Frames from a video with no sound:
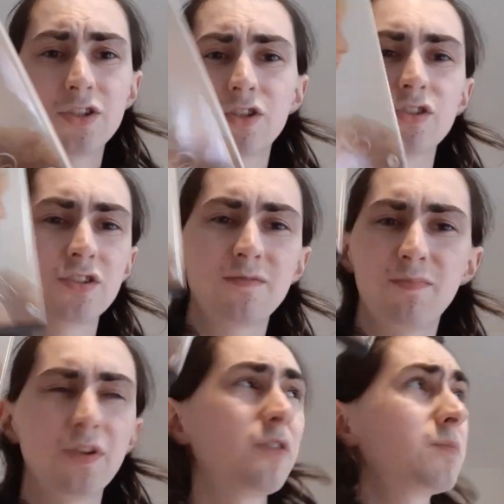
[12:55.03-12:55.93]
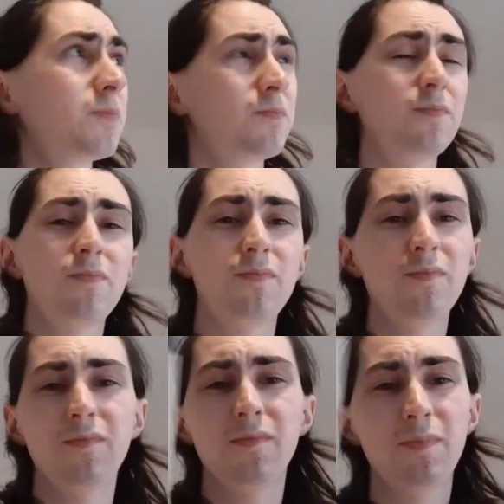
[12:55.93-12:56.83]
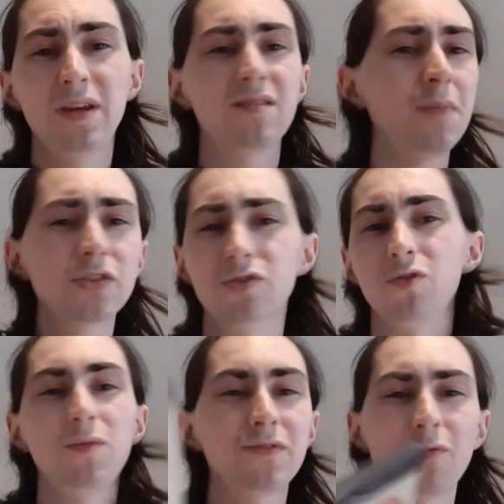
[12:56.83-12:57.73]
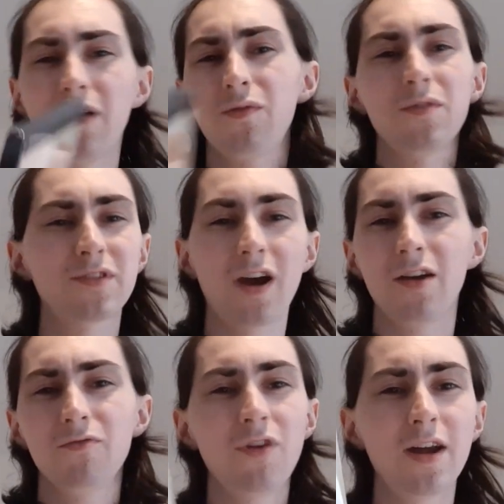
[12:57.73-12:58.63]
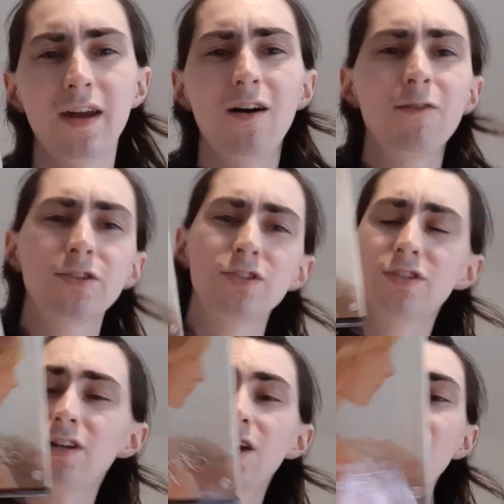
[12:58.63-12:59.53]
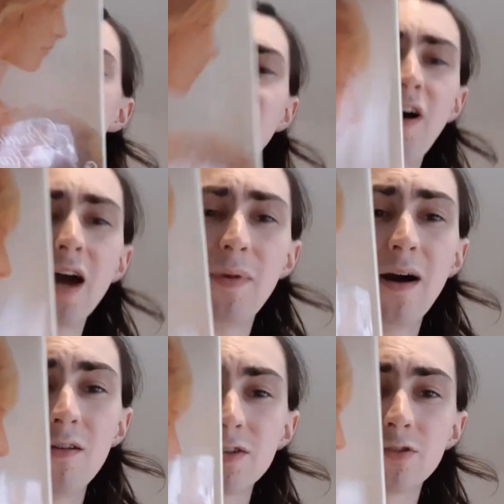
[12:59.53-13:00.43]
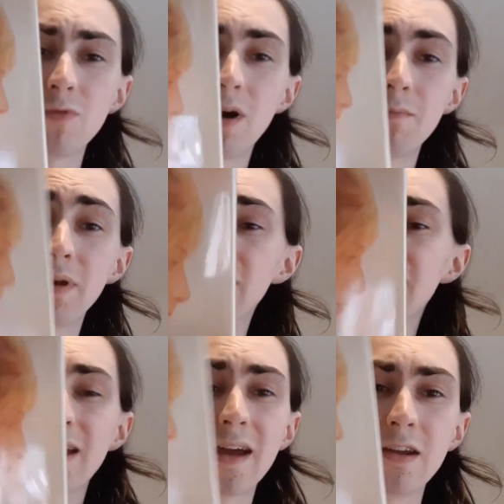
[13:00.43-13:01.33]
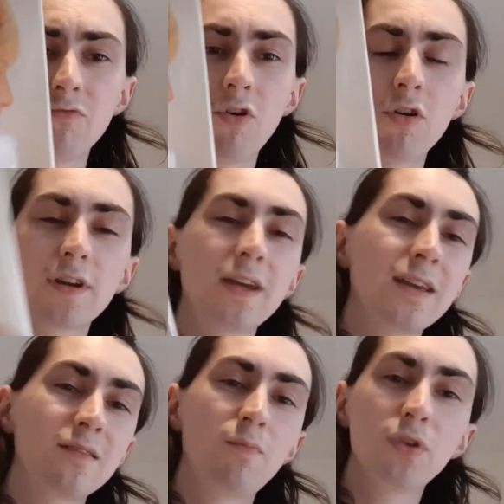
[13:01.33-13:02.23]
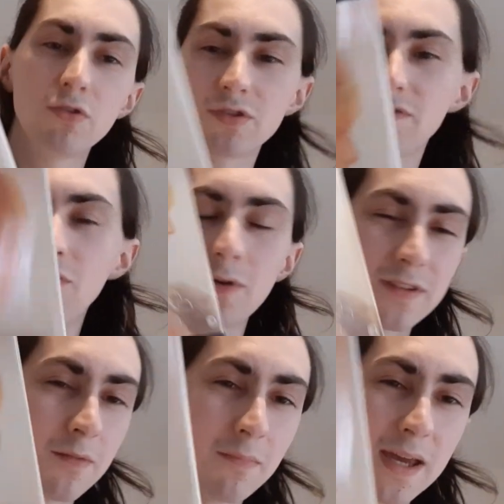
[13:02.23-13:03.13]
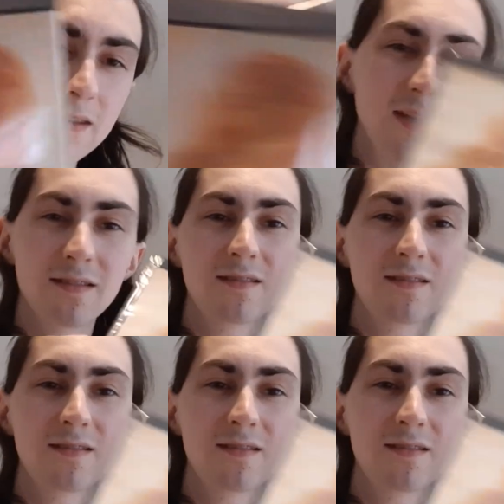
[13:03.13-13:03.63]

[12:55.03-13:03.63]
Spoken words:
you could just, be symmetrical with the weather, what's going on right now, and just vibe out to Picnic at Hanging Rock. It is beautiful, it's amazing, it's